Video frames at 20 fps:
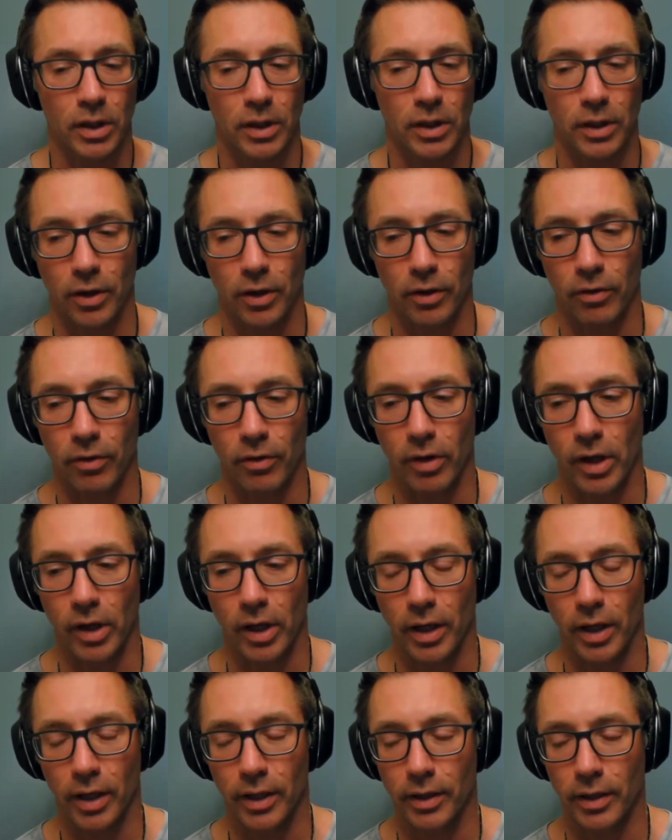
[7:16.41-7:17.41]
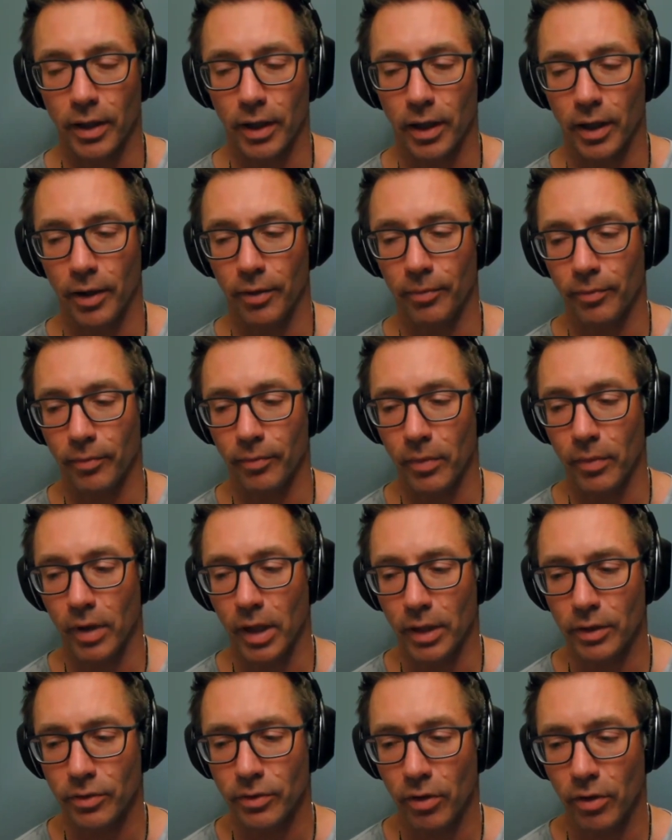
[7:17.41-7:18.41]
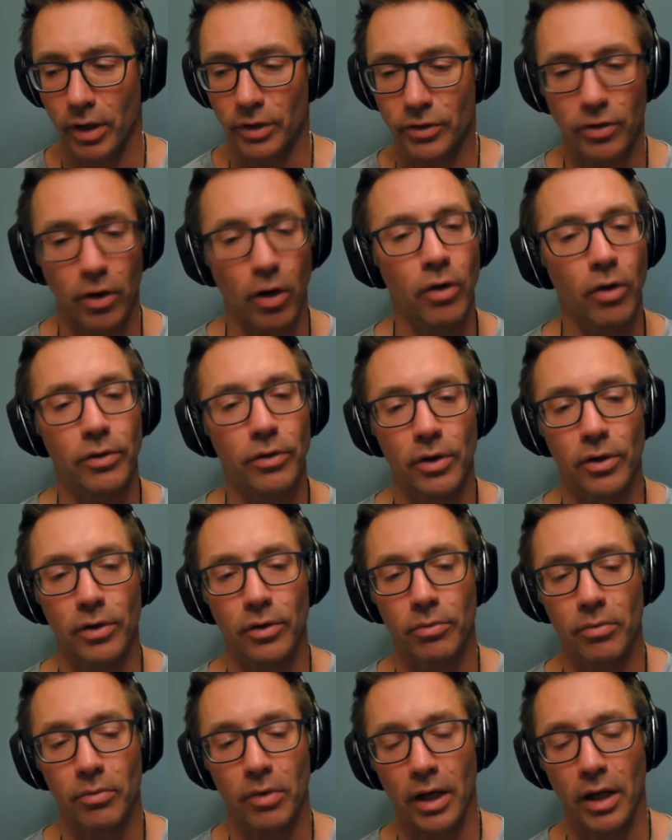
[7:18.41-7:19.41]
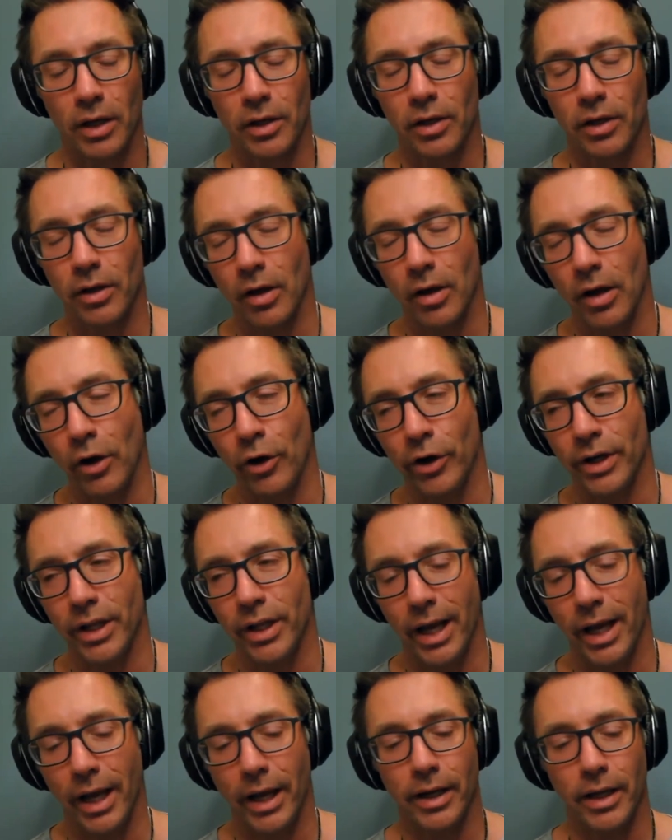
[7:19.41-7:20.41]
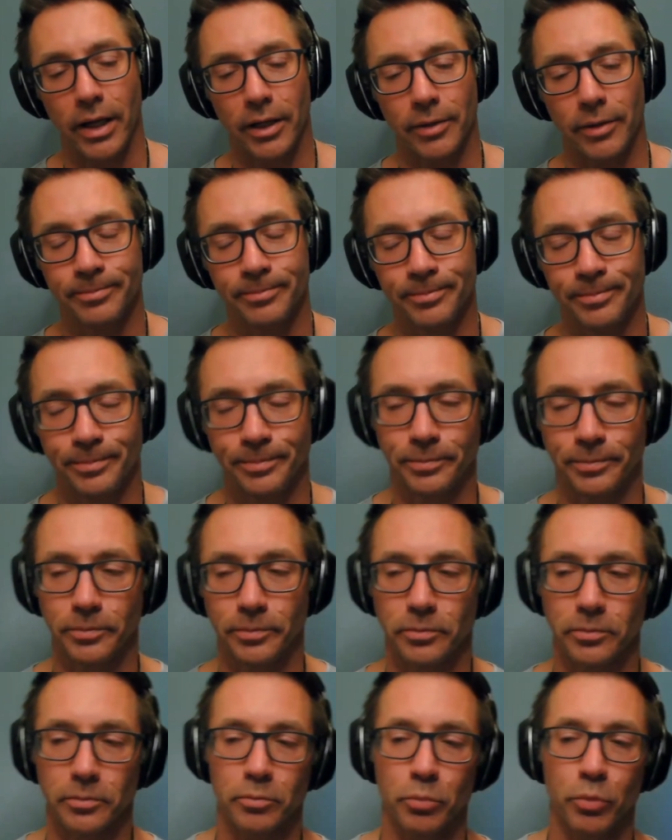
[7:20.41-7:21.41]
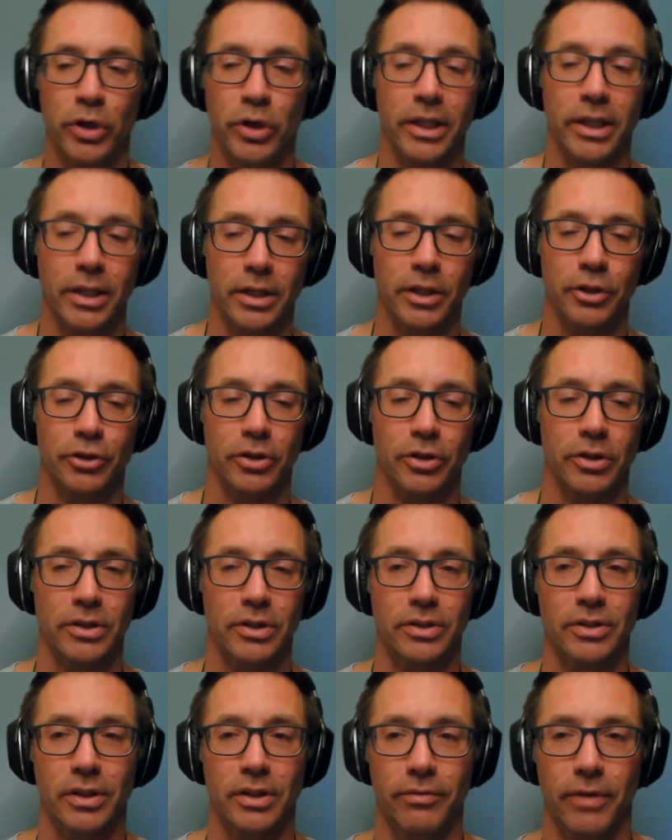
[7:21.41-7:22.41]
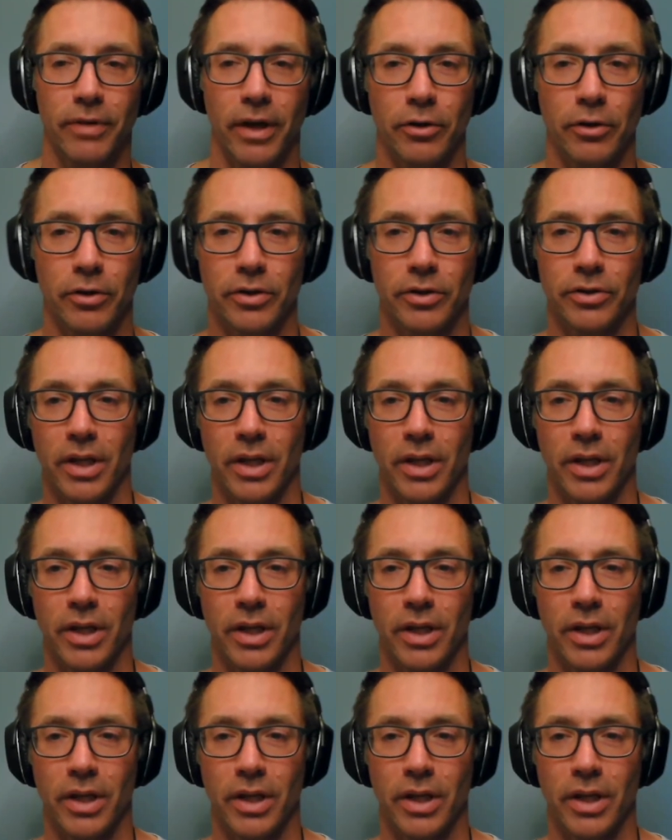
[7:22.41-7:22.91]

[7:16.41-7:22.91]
and so I saw I already had a precondition to see failures